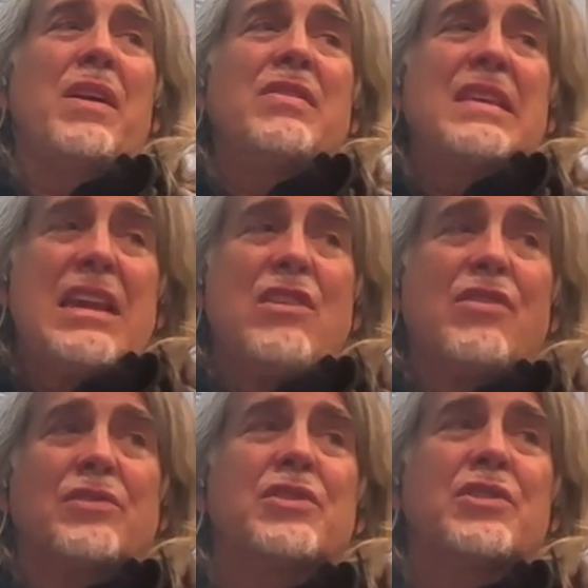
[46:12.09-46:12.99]
the
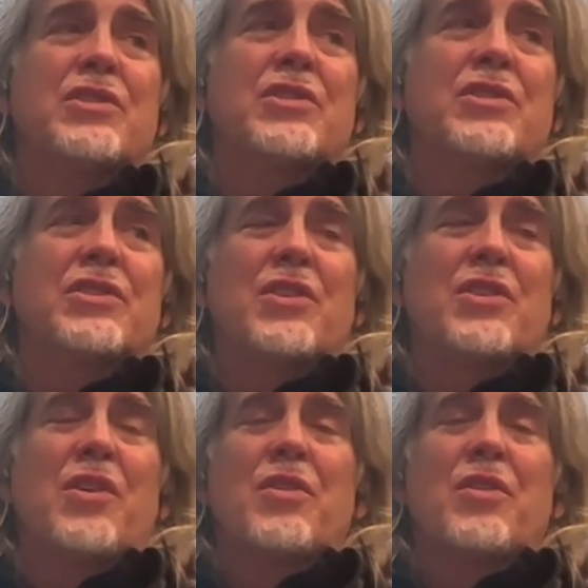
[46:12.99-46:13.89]
ethos has always
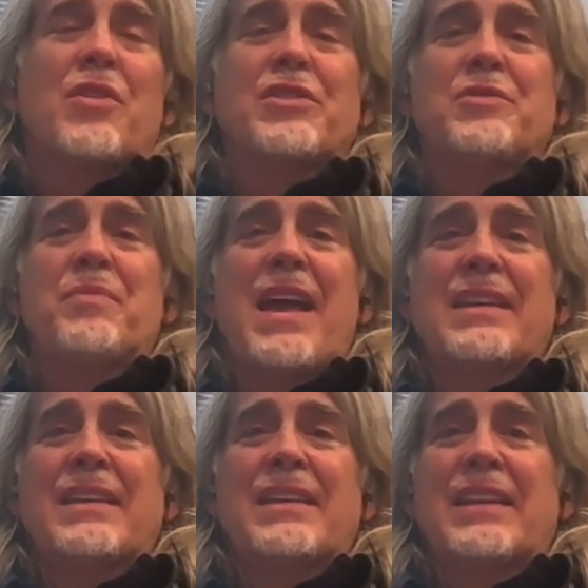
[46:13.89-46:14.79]
been if I
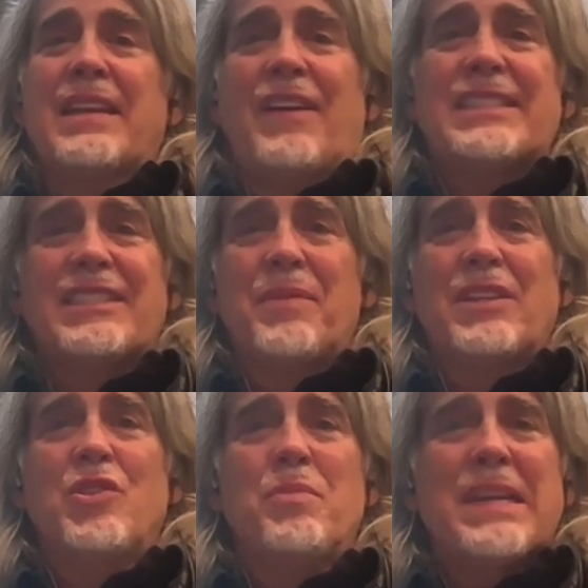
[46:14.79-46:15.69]
say something is stupid,
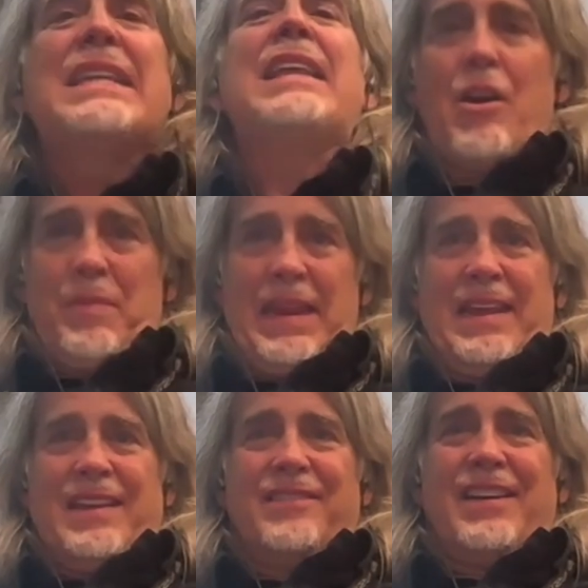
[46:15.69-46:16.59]
tell me,
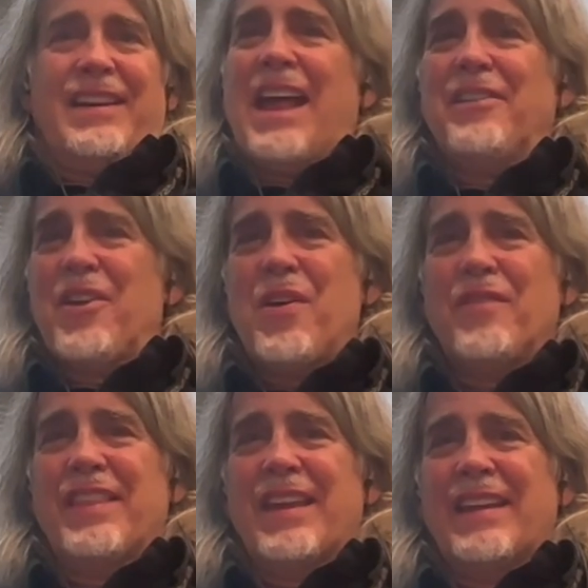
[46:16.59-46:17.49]
right? I don't know
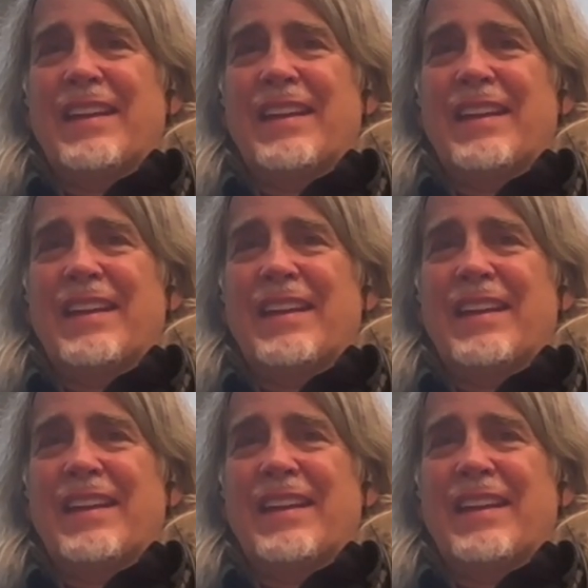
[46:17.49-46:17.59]
everything.